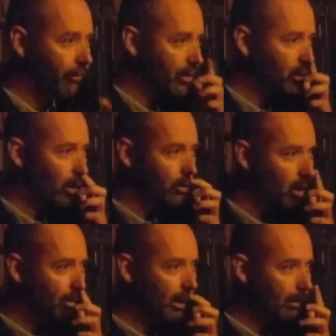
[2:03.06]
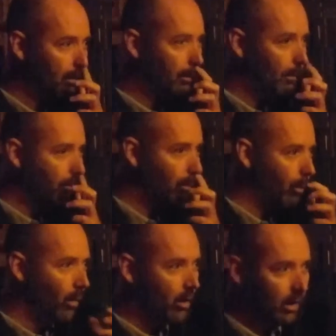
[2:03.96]
French oak dominant.
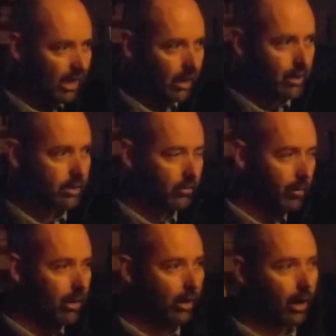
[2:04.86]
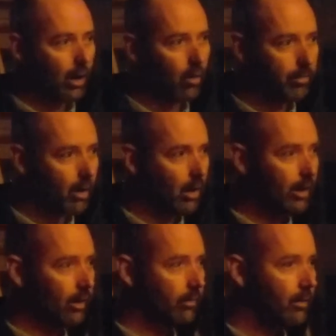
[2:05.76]
Kiss of American oak
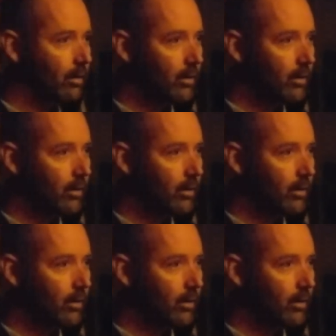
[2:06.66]
behind it.